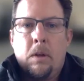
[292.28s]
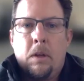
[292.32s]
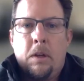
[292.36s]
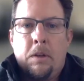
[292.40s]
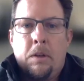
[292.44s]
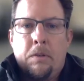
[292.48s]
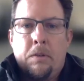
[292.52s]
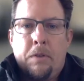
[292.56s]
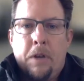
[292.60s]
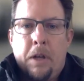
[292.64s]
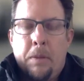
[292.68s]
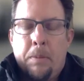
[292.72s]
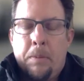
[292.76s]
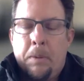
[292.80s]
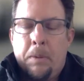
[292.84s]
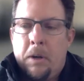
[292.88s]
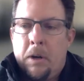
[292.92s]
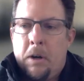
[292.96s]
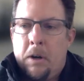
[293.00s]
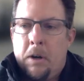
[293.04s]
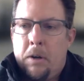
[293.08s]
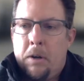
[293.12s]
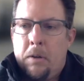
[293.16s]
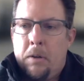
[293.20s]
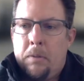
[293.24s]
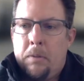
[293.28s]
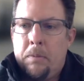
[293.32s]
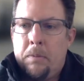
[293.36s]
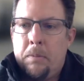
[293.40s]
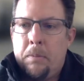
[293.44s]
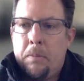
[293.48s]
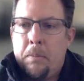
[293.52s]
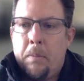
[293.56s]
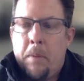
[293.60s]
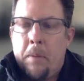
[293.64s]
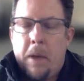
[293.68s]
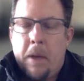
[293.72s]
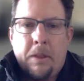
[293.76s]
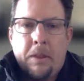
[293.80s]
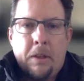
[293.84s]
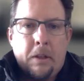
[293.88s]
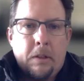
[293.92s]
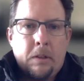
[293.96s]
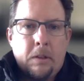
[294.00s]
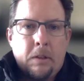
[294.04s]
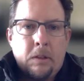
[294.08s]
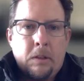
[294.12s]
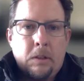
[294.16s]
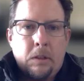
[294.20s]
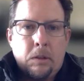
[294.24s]
and developing our own
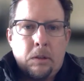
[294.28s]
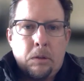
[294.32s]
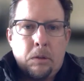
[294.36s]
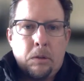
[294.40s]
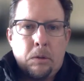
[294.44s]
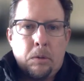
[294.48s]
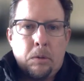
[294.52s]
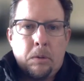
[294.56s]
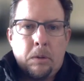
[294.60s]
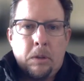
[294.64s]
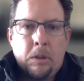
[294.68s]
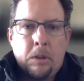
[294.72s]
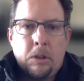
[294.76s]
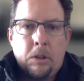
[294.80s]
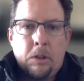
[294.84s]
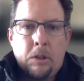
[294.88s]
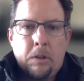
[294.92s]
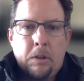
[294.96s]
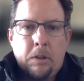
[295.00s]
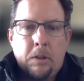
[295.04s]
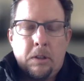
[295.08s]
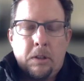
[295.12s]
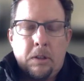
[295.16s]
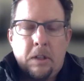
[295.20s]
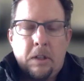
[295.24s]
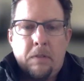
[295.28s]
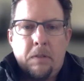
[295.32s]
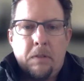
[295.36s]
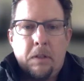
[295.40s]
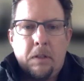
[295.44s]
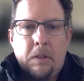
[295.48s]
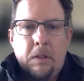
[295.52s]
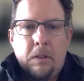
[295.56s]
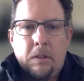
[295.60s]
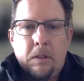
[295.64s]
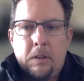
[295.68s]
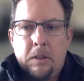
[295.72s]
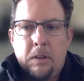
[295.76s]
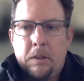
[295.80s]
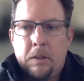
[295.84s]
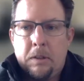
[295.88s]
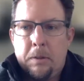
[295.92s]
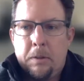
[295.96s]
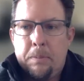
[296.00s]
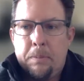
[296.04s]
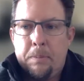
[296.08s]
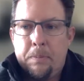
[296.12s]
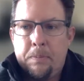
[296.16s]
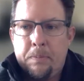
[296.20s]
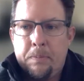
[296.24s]
methods to ensure the safety of the
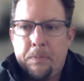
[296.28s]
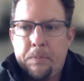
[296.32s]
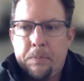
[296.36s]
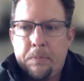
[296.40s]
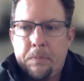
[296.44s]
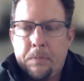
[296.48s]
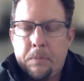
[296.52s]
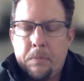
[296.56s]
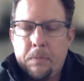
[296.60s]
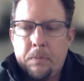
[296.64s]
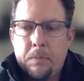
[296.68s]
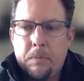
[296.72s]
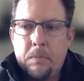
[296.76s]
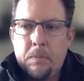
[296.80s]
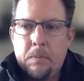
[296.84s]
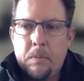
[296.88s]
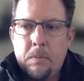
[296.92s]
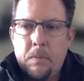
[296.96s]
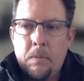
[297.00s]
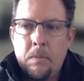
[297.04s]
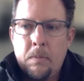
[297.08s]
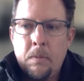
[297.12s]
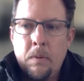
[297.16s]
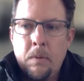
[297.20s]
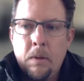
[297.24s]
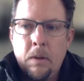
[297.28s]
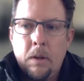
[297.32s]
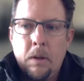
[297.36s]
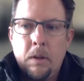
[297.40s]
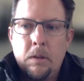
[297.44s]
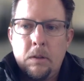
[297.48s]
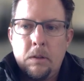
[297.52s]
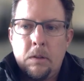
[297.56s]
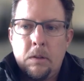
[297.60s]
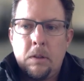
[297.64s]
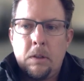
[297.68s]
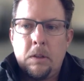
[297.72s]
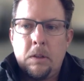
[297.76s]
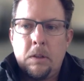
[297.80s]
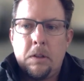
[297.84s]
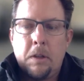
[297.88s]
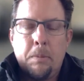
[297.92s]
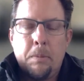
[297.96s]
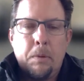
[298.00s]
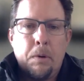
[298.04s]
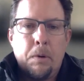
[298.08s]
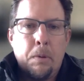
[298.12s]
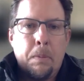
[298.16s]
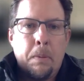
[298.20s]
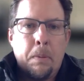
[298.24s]
system. So this
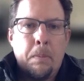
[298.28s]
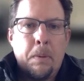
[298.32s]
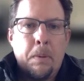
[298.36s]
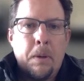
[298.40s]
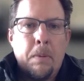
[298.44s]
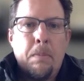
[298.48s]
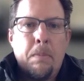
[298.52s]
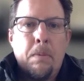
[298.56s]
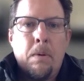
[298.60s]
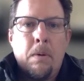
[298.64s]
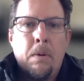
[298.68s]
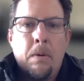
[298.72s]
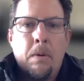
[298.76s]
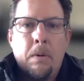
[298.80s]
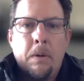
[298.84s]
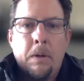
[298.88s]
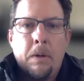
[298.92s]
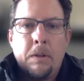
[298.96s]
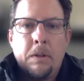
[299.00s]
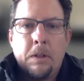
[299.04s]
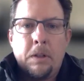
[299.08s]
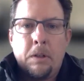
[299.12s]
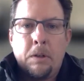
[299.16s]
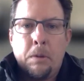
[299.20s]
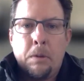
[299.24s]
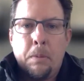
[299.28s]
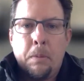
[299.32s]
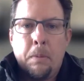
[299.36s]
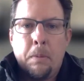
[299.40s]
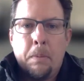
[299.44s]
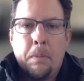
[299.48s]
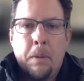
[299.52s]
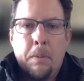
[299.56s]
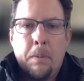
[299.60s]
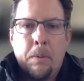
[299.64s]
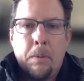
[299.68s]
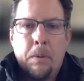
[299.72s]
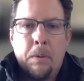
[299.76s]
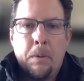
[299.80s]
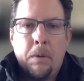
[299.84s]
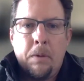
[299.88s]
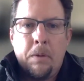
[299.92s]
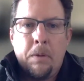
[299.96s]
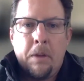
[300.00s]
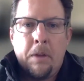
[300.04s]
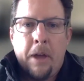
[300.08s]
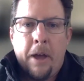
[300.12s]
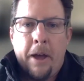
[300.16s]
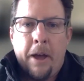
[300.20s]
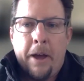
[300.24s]
subgroup of people is a group of
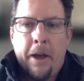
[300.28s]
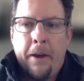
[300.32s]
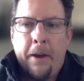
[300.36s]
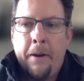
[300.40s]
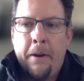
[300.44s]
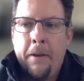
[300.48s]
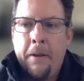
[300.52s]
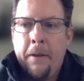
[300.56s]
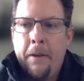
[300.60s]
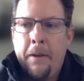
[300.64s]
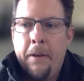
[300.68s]
people that